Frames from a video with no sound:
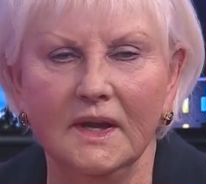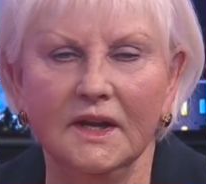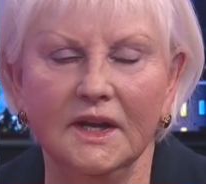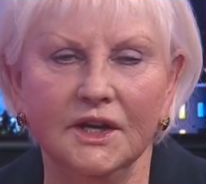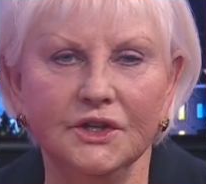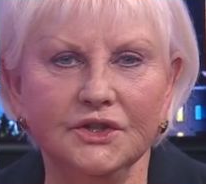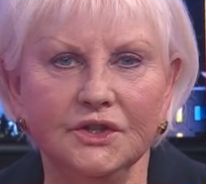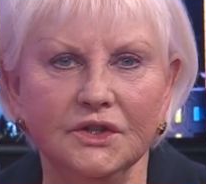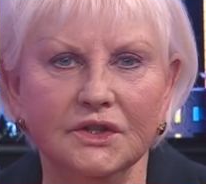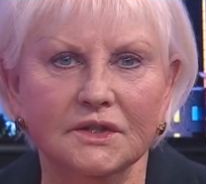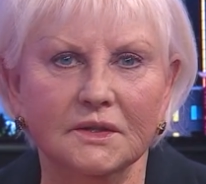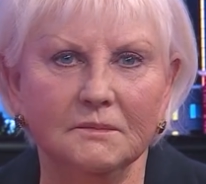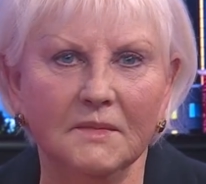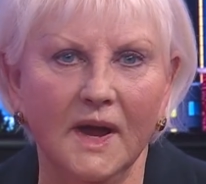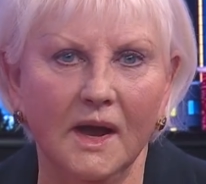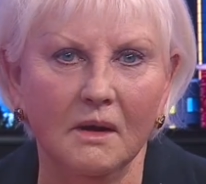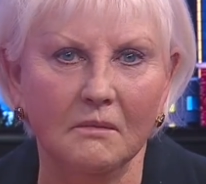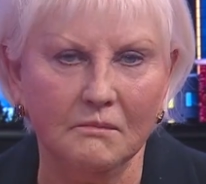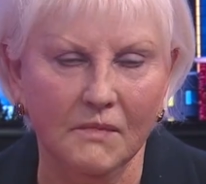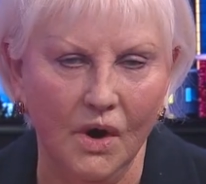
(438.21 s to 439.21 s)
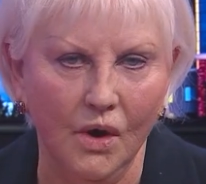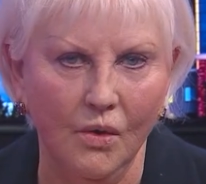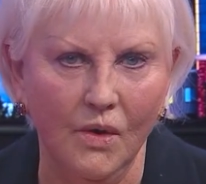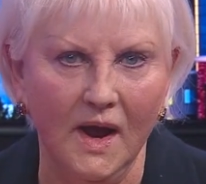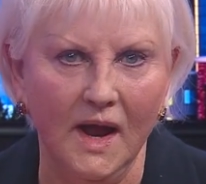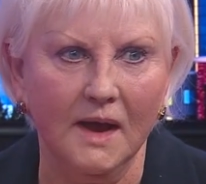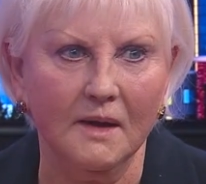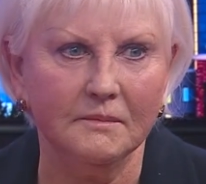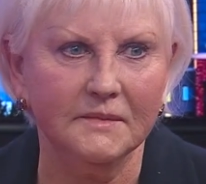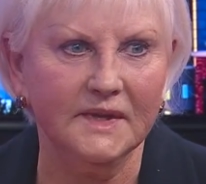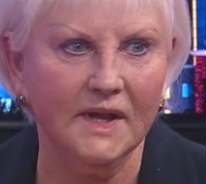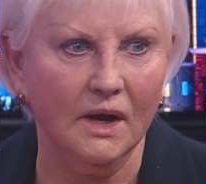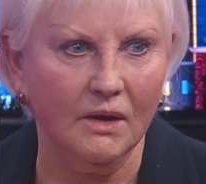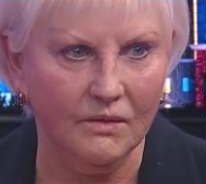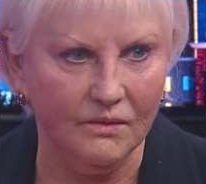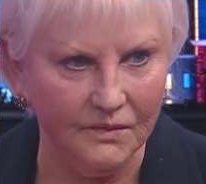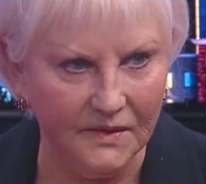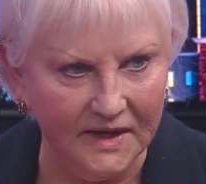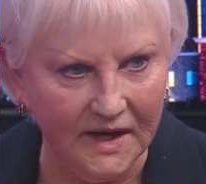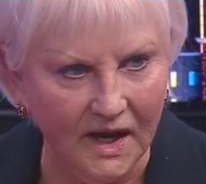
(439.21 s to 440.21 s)
issues about Moab.
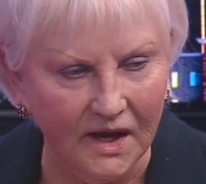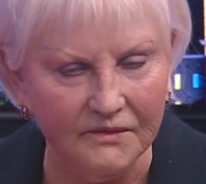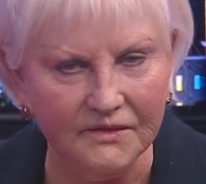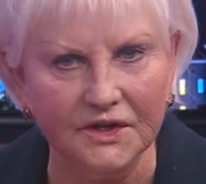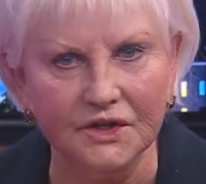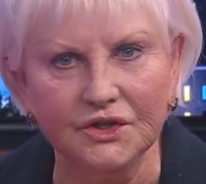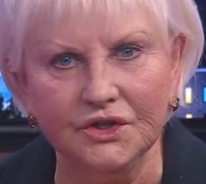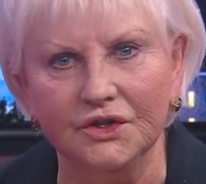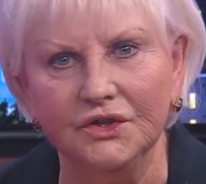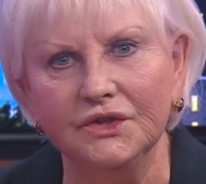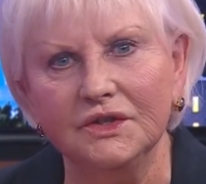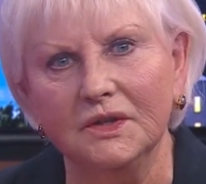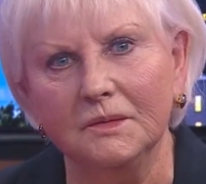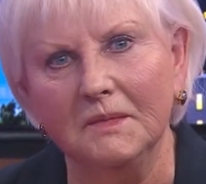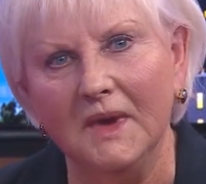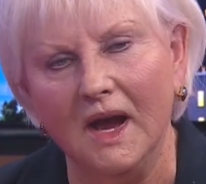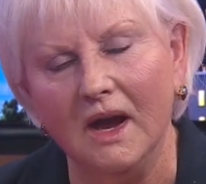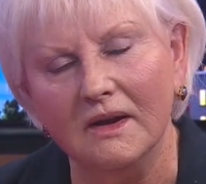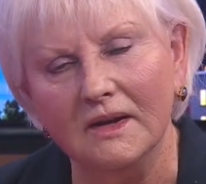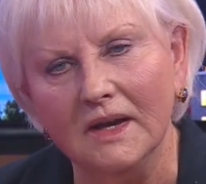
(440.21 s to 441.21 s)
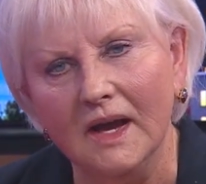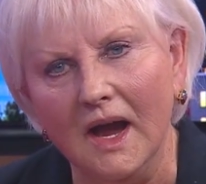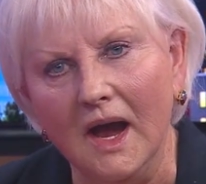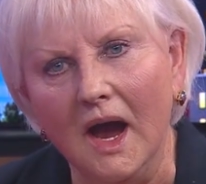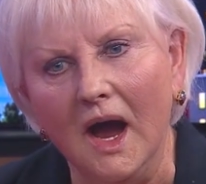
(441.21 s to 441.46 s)
Now we have issues about.